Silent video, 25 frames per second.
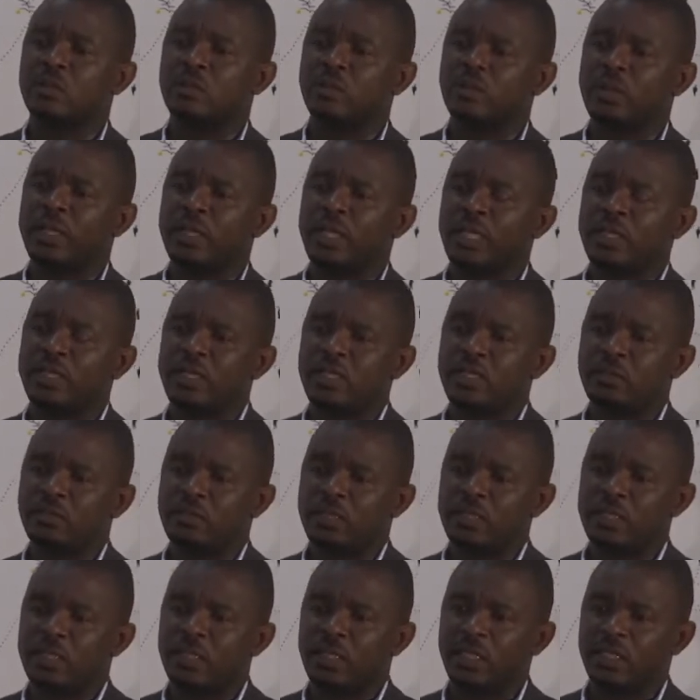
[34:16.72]
by
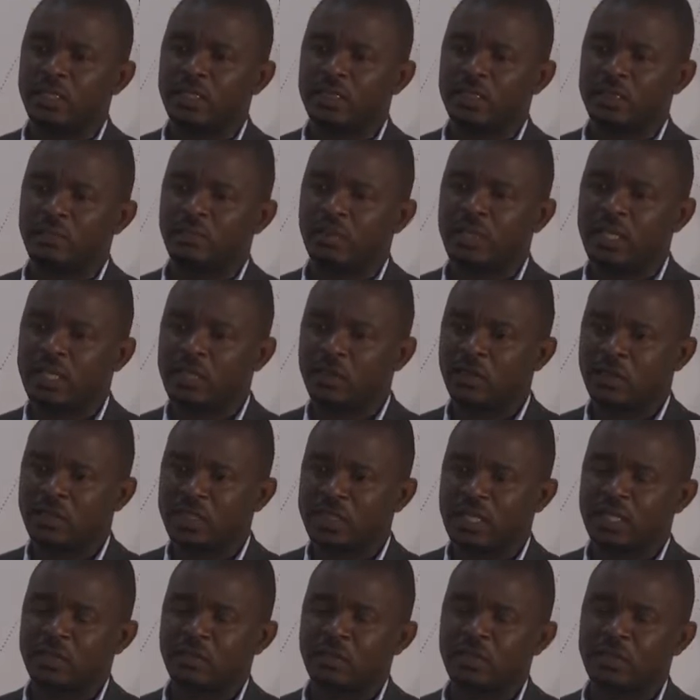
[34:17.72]
1978, the plan
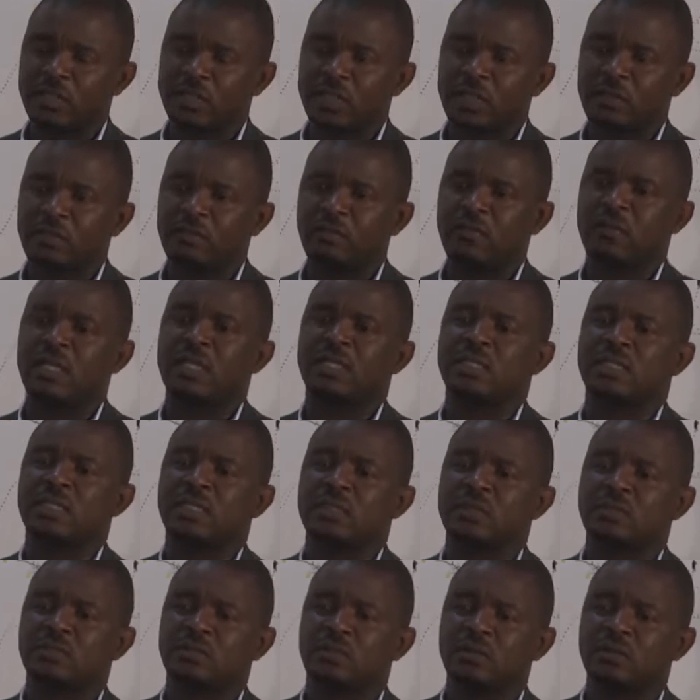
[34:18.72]
was actually
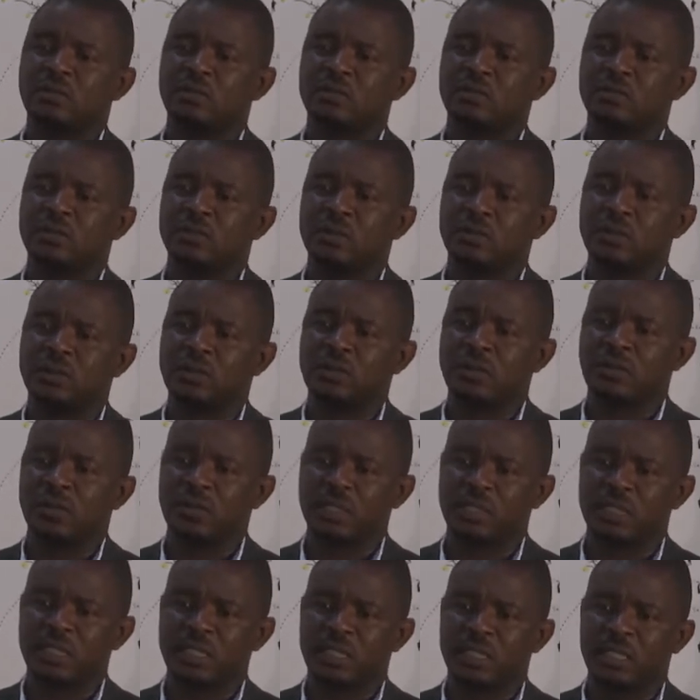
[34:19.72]
advanced from the
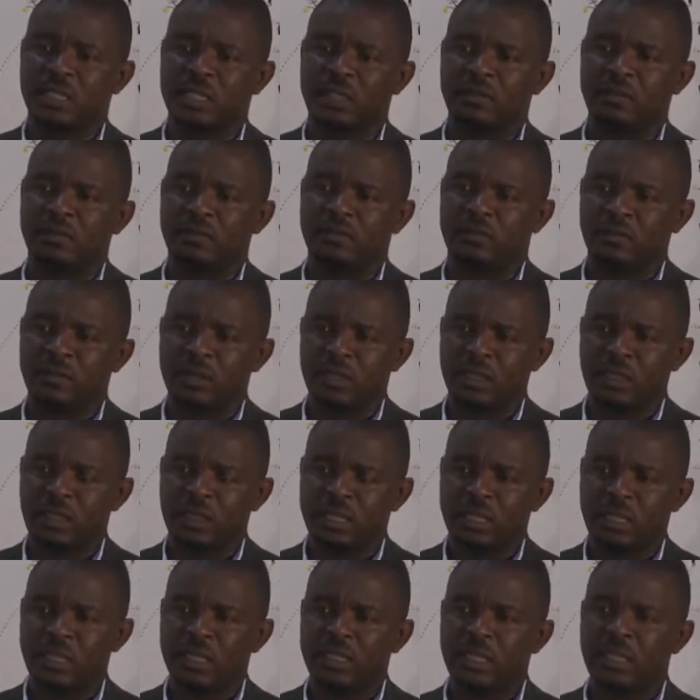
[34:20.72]
sources that I've
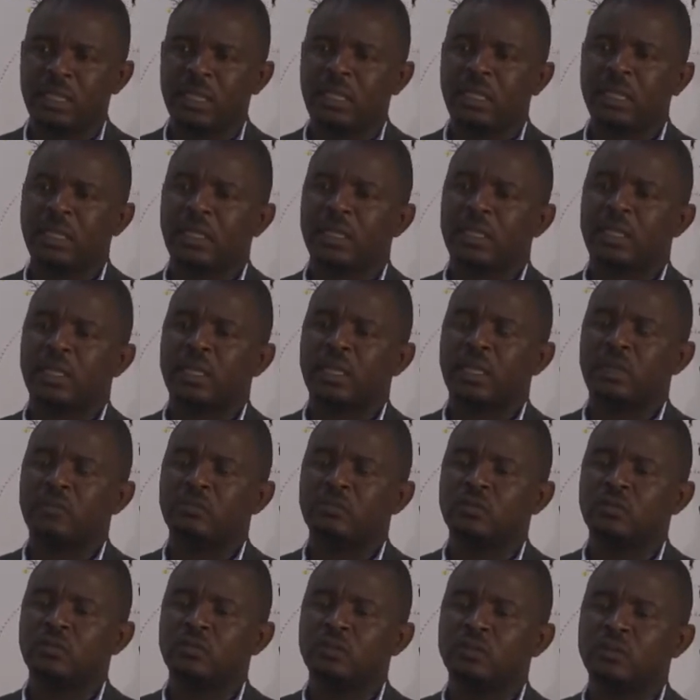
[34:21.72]
read.
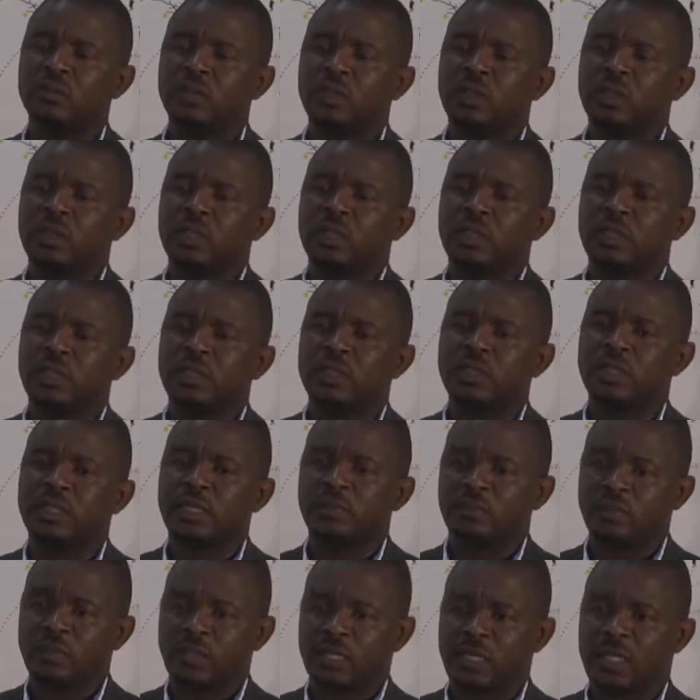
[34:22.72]

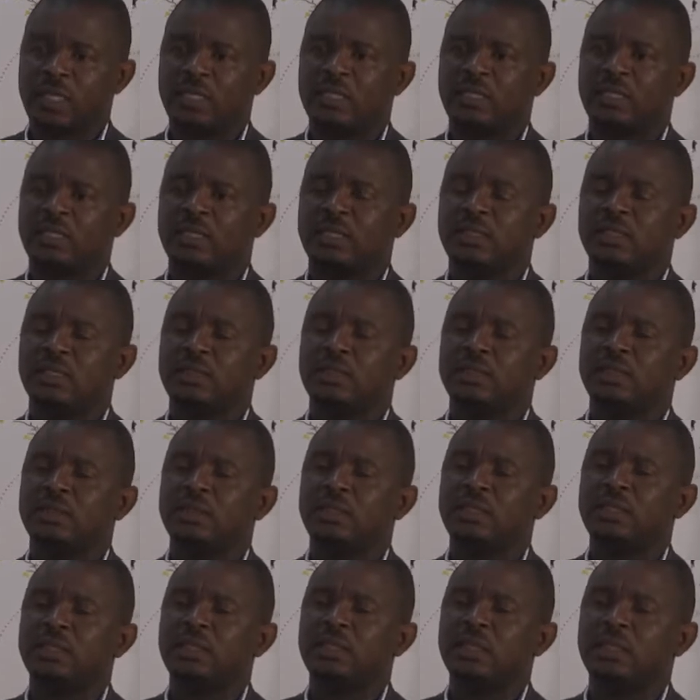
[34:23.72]
Except that
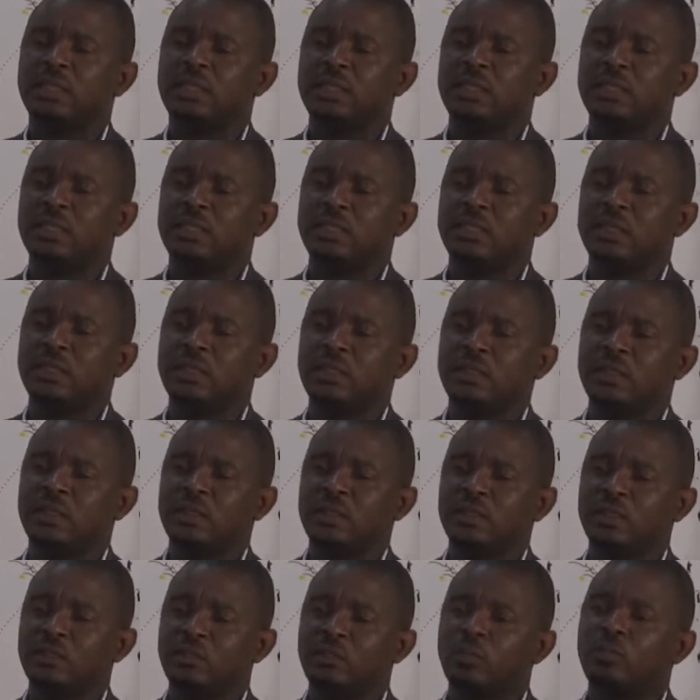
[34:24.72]

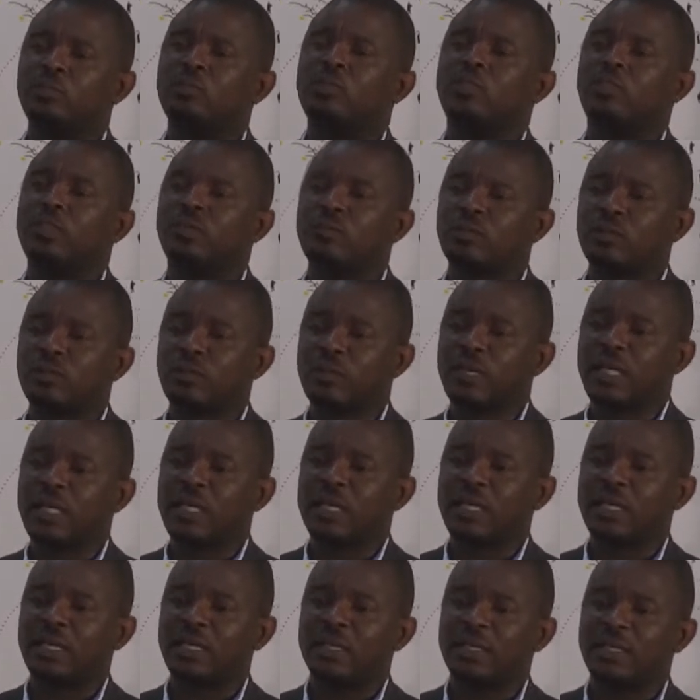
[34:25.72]
the Vivo
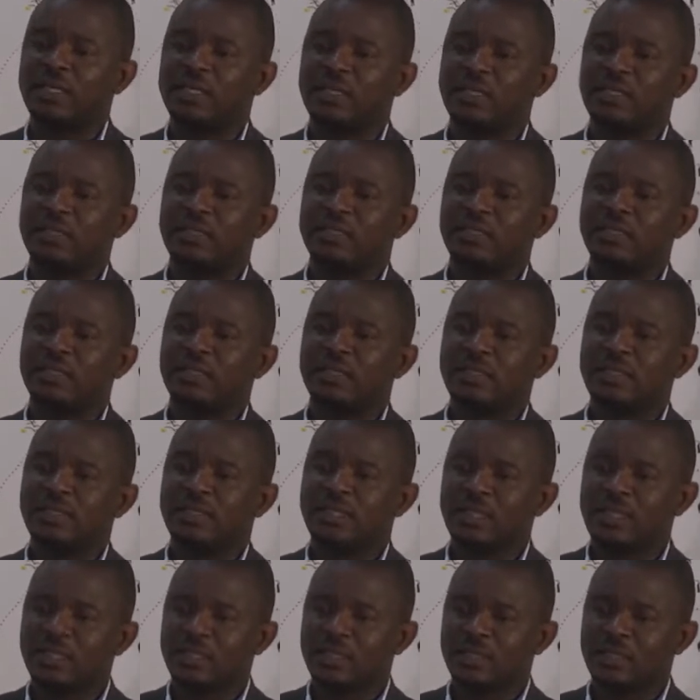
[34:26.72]
plan
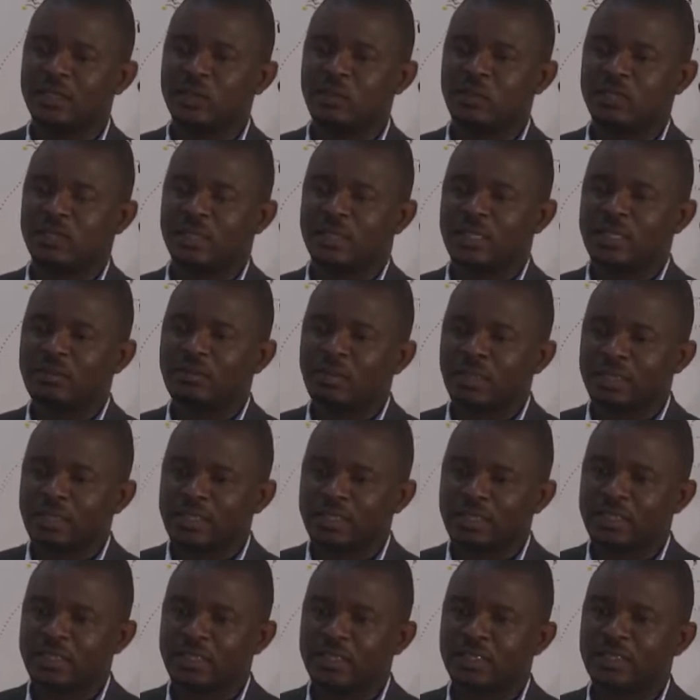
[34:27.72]
intended to
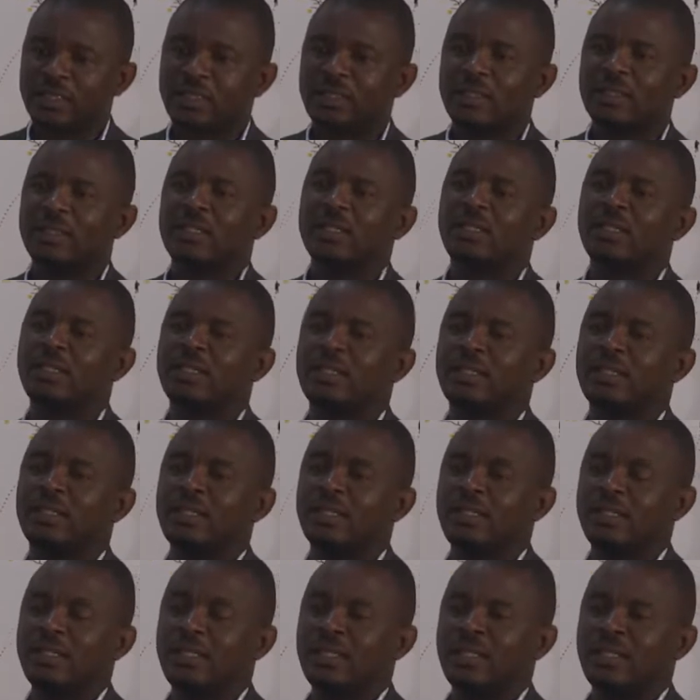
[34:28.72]
establish
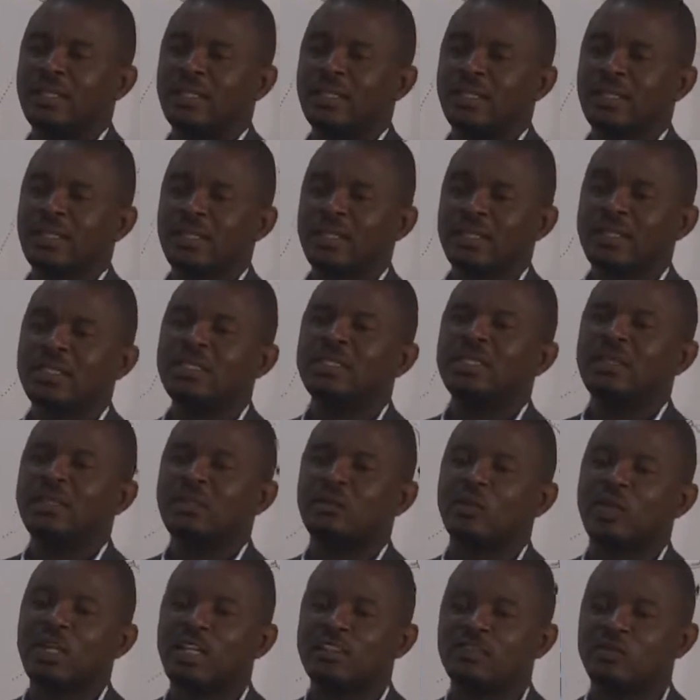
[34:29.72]
an
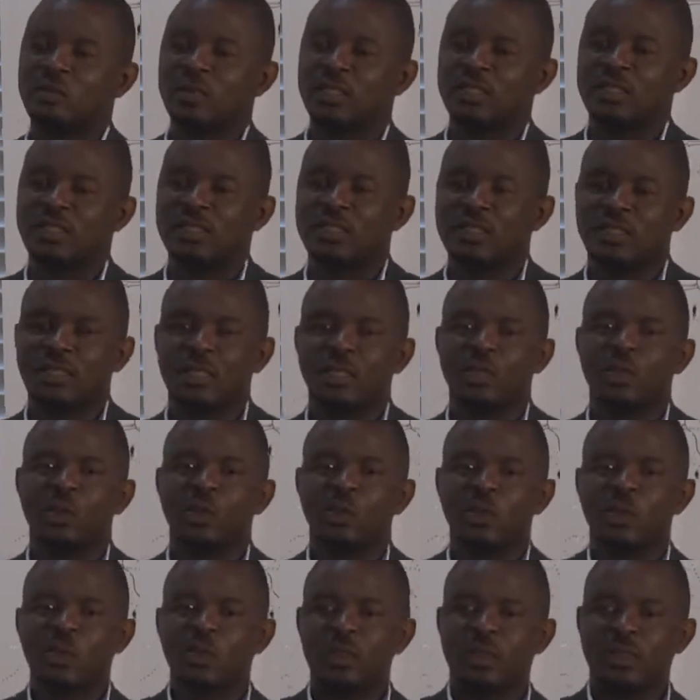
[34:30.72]
interim government
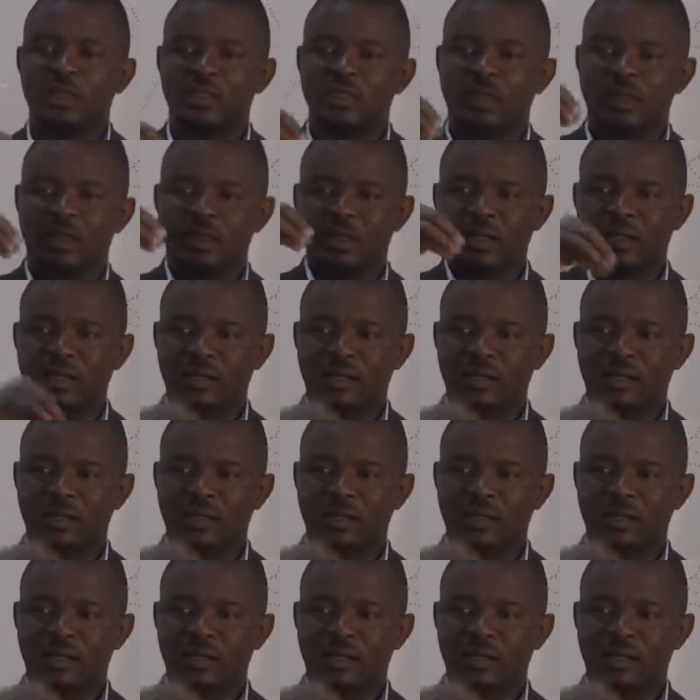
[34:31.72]
with